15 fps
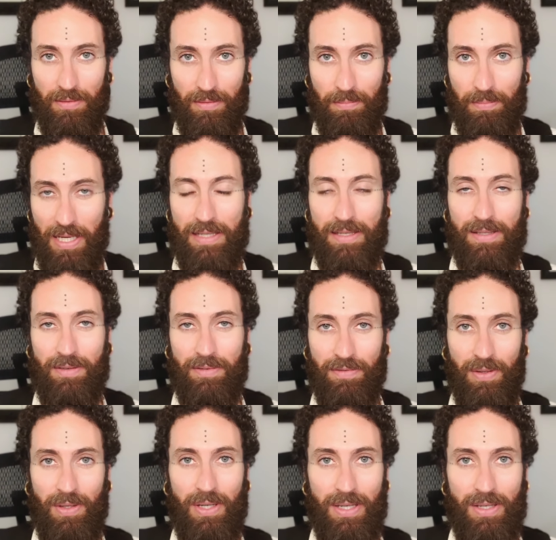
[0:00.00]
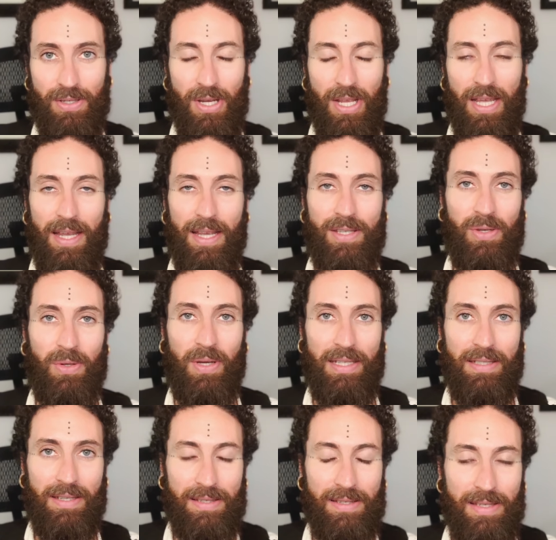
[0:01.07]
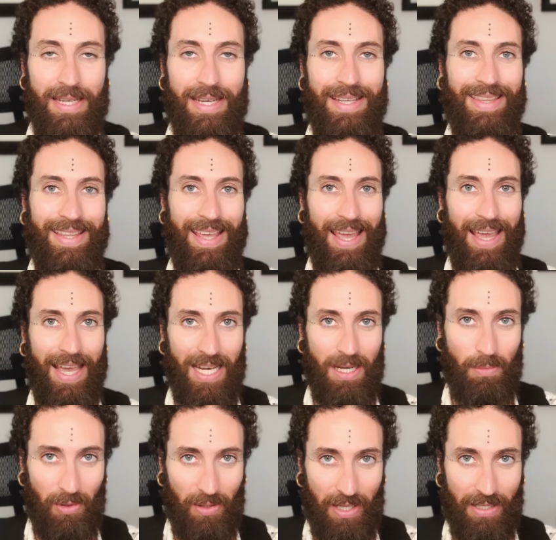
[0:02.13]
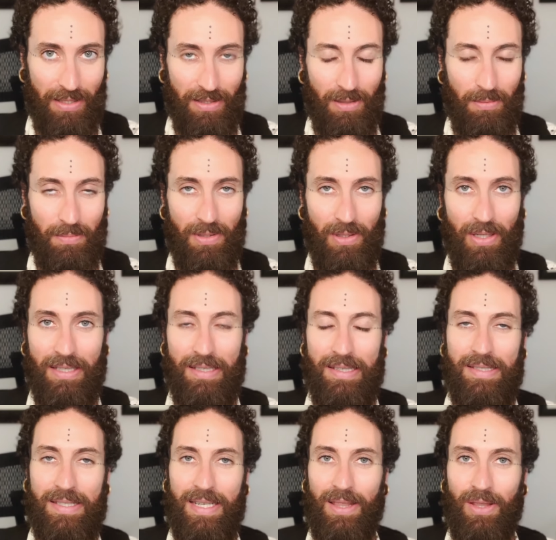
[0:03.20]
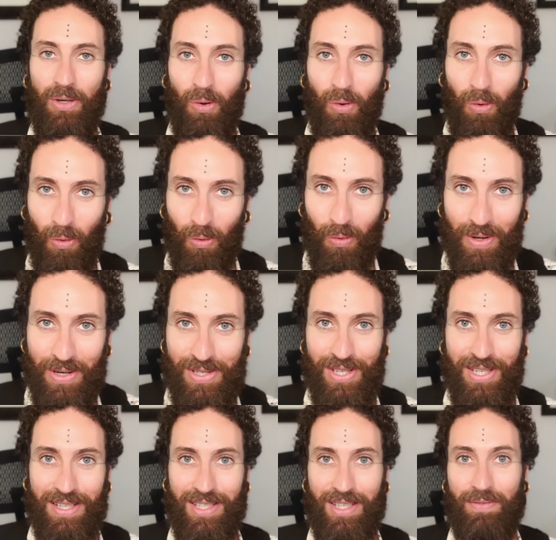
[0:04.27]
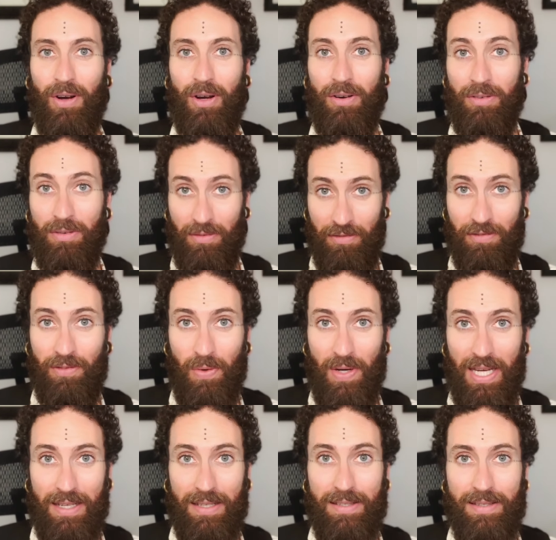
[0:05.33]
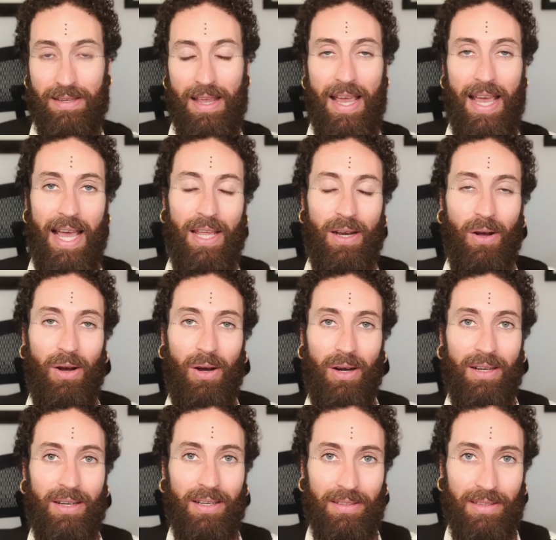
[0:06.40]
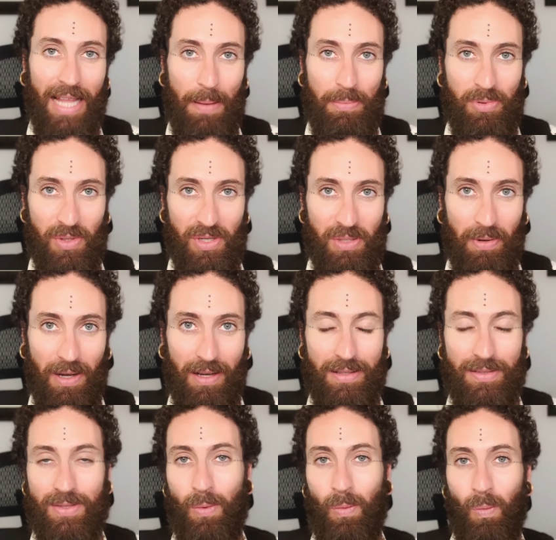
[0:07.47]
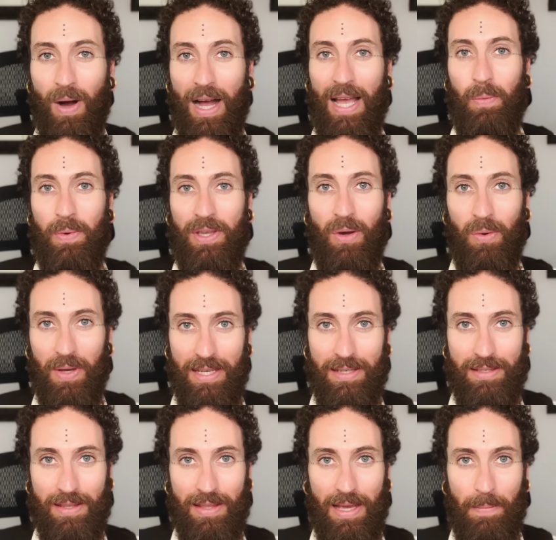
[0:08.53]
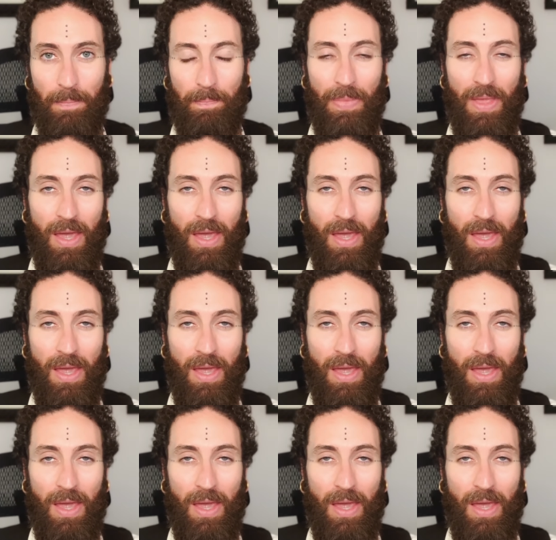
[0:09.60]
pieces of footage is you get to see in the animal kingdom, you get to see the origins of our freeze and our collapse response, why we go into them.